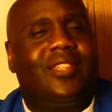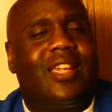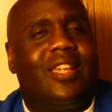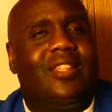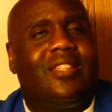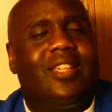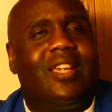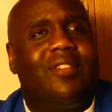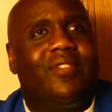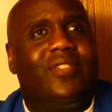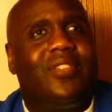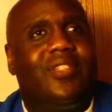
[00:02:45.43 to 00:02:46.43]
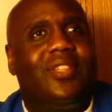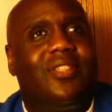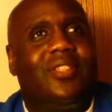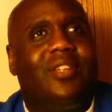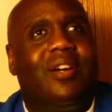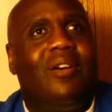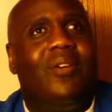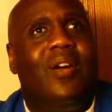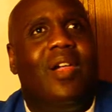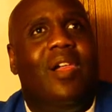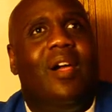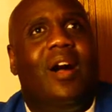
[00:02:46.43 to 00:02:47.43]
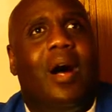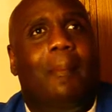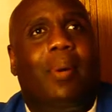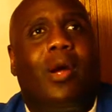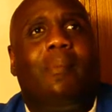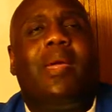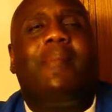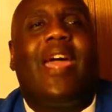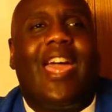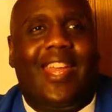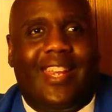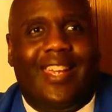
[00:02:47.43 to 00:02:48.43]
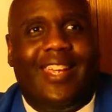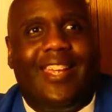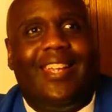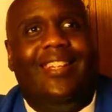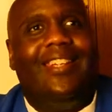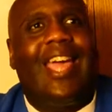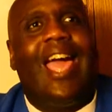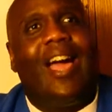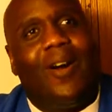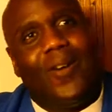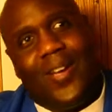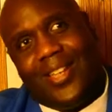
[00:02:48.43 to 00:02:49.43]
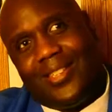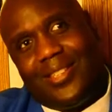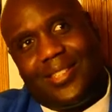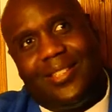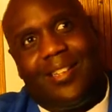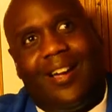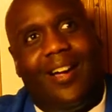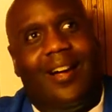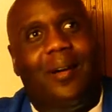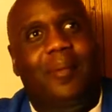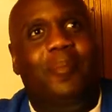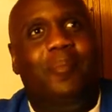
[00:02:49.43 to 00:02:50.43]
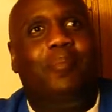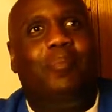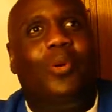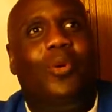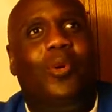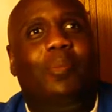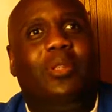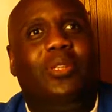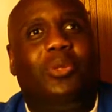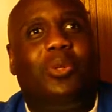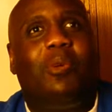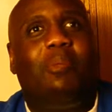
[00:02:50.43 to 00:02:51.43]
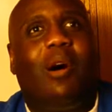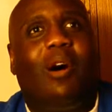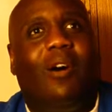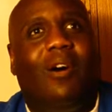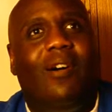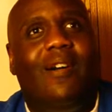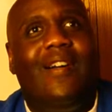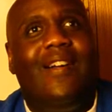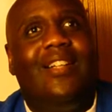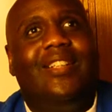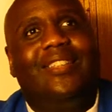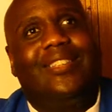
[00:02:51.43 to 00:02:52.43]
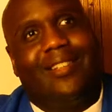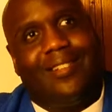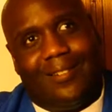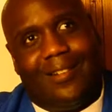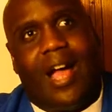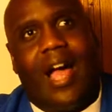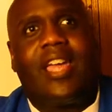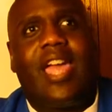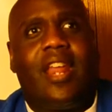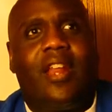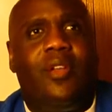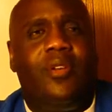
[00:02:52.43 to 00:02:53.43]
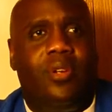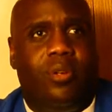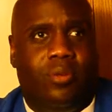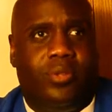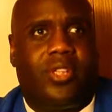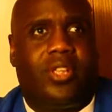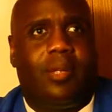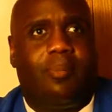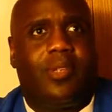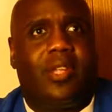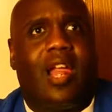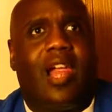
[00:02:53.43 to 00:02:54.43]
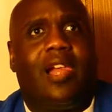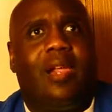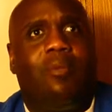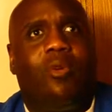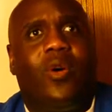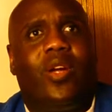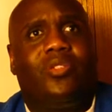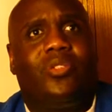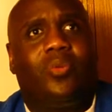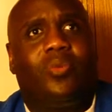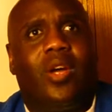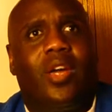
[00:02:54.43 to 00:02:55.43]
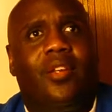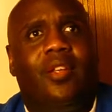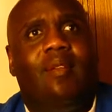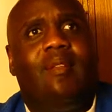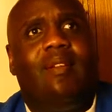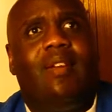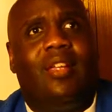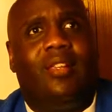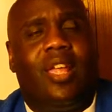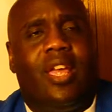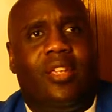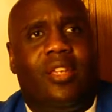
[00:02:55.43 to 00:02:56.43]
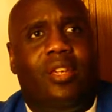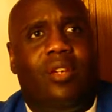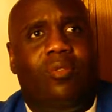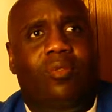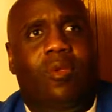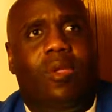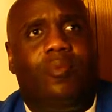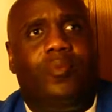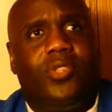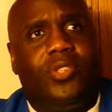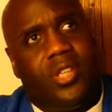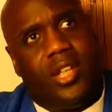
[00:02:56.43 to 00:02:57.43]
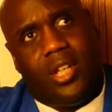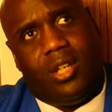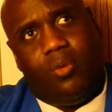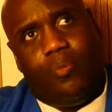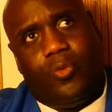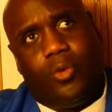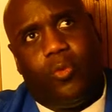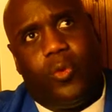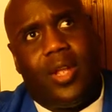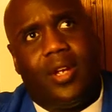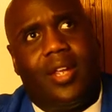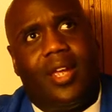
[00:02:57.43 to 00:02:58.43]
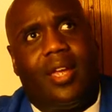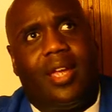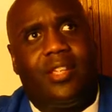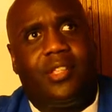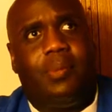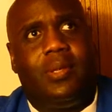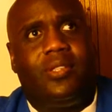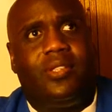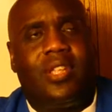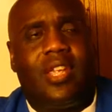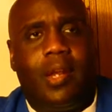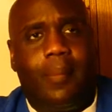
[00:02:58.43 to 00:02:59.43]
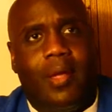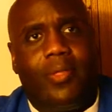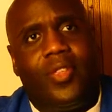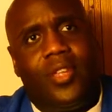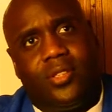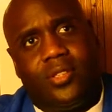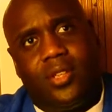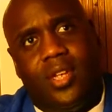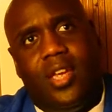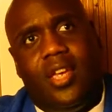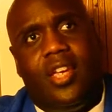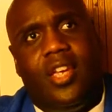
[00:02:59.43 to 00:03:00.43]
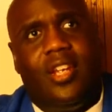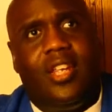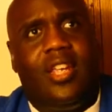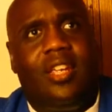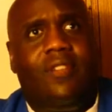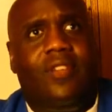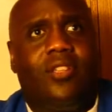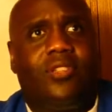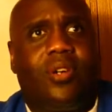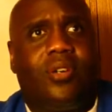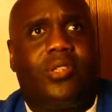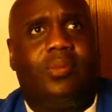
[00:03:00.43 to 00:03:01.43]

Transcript: in San Francisco, uh, Permit Patty, and now it's um, Pool Patrol Paul. So I got a news clip that I am going to run and let you see what has been said about this. And even it talks